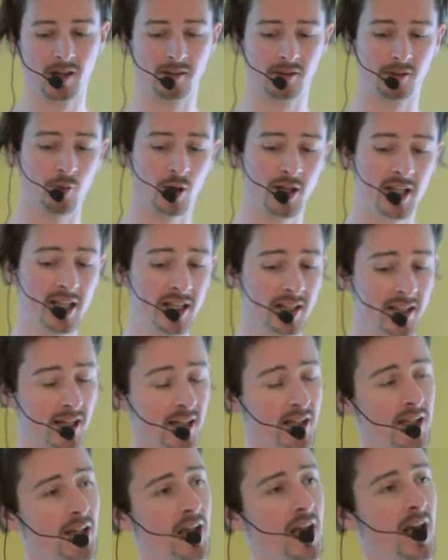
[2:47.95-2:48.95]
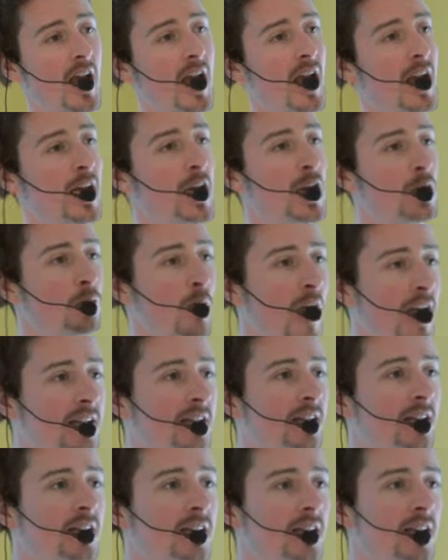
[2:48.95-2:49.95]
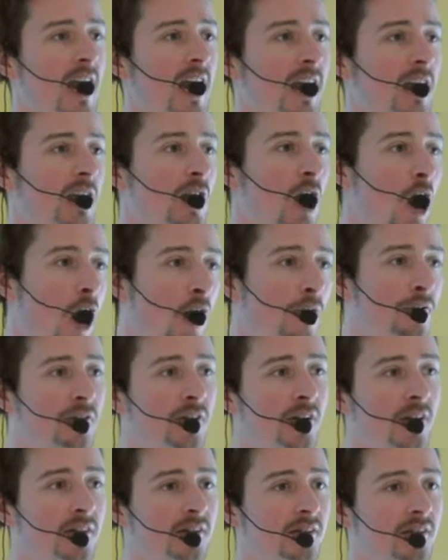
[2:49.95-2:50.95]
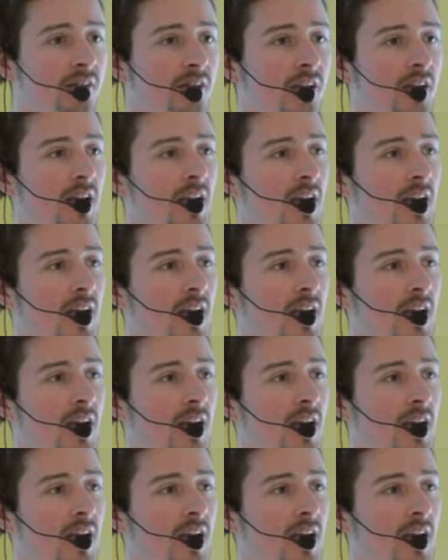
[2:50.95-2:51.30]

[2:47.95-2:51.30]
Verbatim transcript: So what he did, he rented like an office